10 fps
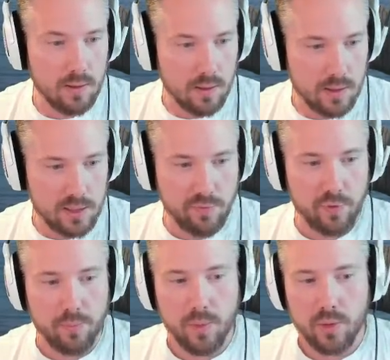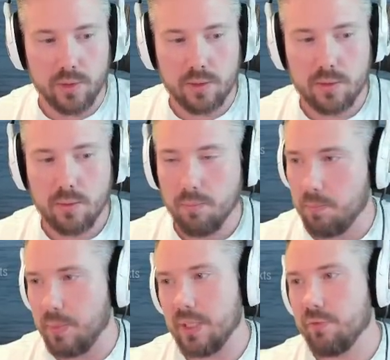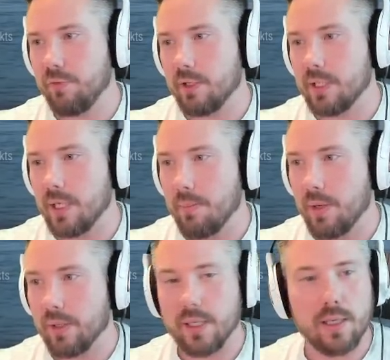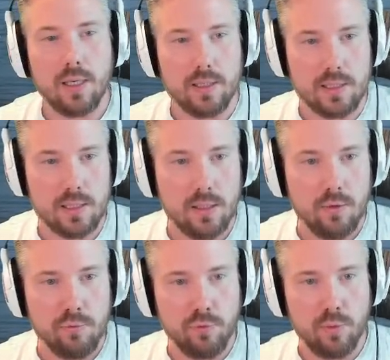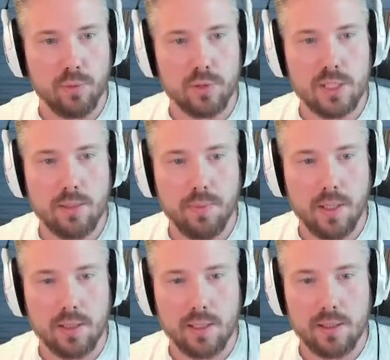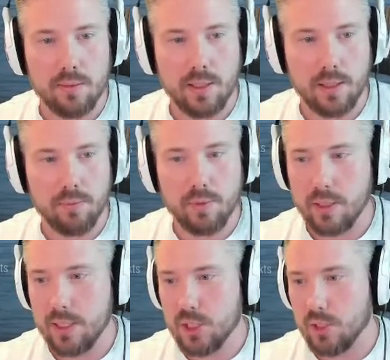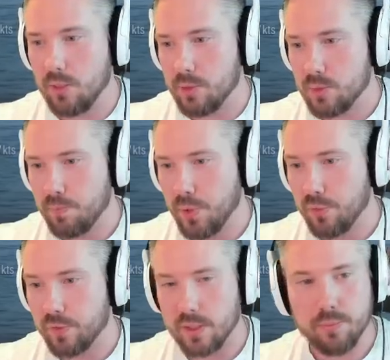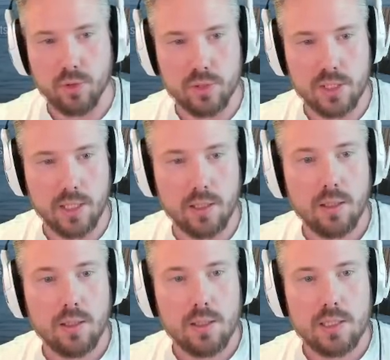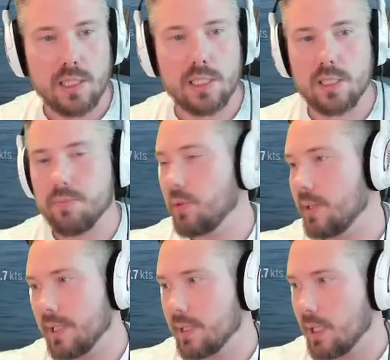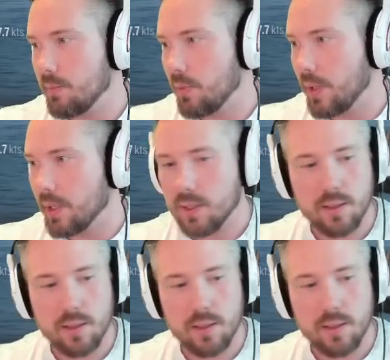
Here's a Vermont, big fucking American guns, full broadside Patri, like literally almost perfectly broadside. 16.8 km away.